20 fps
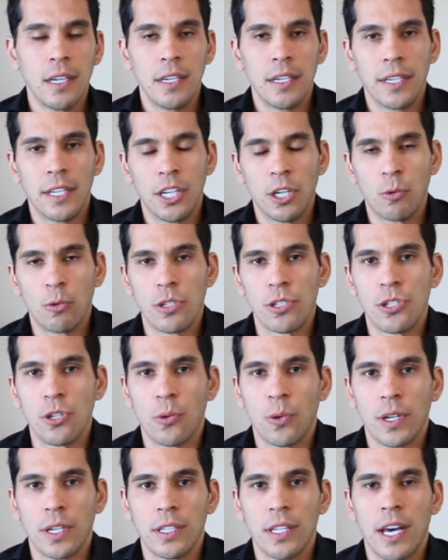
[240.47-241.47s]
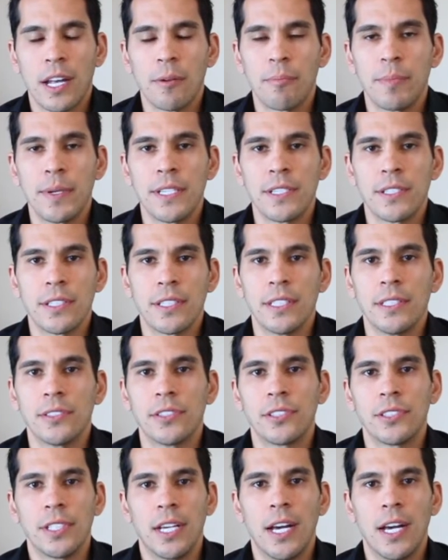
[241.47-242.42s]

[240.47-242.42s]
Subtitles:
was doing a lot of business.